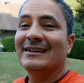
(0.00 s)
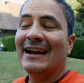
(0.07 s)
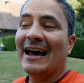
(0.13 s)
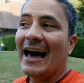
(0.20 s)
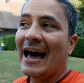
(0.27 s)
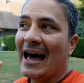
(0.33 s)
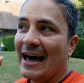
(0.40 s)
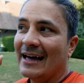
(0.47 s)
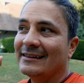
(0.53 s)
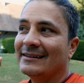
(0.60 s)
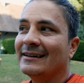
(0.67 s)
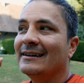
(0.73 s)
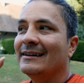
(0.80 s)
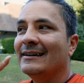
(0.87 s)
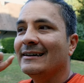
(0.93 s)
Then I had
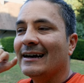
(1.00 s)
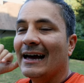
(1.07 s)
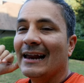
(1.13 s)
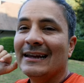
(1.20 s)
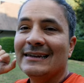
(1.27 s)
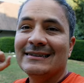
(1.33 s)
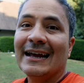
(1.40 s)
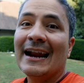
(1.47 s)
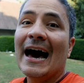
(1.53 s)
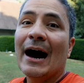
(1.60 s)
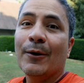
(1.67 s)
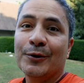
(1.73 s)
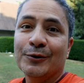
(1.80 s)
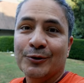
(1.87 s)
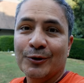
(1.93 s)
at least an
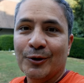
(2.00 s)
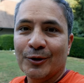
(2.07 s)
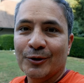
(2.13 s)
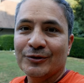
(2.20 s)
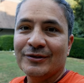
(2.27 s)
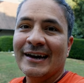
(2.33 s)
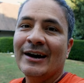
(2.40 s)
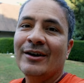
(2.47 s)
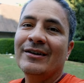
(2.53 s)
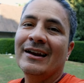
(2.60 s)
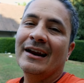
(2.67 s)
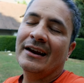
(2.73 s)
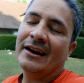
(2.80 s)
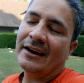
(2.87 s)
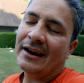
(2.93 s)
hour to go to town
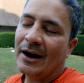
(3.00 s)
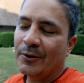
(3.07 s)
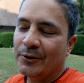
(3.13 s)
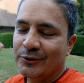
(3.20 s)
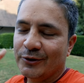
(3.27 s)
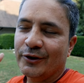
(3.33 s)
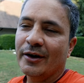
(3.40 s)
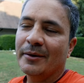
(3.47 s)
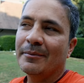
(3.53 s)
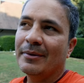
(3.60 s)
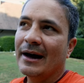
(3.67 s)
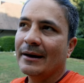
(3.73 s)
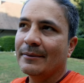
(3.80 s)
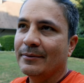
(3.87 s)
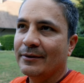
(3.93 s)
and an hour to come
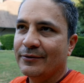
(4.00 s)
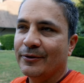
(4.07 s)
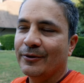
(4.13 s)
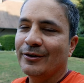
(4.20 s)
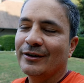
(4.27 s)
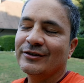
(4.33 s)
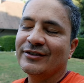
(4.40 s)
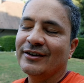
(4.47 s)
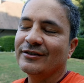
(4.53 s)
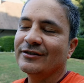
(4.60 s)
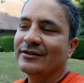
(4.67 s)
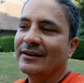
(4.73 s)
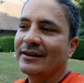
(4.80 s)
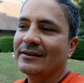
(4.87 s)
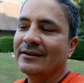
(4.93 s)
back before the
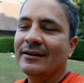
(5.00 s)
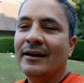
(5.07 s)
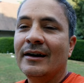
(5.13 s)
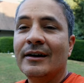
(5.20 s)
sunset.